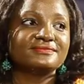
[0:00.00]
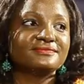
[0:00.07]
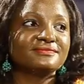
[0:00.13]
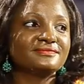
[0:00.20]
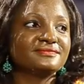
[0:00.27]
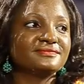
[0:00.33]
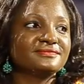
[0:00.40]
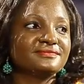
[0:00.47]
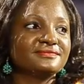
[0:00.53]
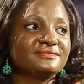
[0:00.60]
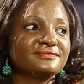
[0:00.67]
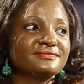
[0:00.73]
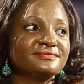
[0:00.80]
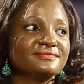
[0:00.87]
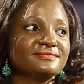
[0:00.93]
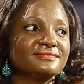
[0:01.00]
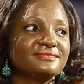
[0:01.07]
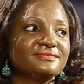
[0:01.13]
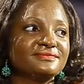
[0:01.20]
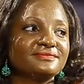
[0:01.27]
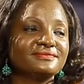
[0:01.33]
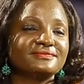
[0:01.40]

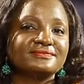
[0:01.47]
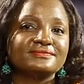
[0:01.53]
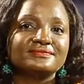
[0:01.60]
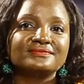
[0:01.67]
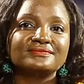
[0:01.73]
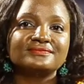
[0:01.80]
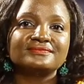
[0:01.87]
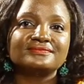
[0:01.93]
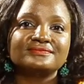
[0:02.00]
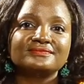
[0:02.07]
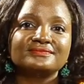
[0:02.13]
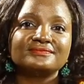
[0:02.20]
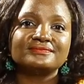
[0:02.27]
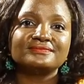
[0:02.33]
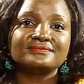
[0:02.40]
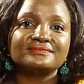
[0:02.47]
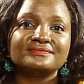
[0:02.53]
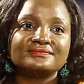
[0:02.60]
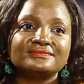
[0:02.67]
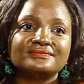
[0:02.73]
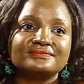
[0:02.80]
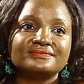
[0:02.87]

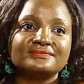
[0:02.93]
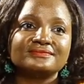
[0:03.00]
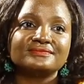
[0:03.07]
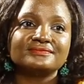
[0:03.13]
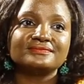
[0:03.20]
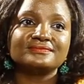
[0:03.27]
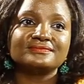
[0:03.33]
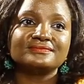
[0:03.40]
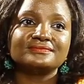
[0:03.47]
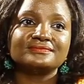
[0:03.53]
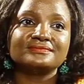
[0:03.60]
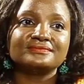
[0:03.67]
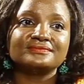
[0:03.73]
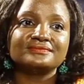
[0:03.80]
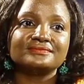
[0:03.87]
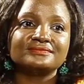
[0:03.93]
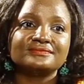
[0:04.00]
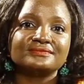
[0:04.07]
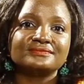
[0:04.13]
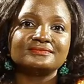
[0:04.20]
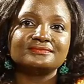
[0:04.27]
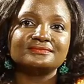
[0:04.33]

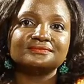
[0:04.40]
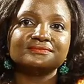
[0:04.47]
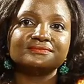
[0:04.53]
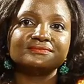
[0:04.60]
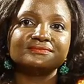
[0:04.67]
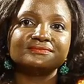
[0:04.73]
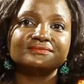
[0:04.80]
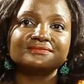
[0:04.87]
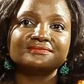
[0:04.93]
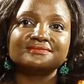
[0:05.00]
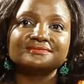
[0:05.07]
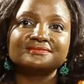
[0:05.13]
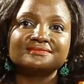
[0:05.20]
No words are spoken by the person on screen.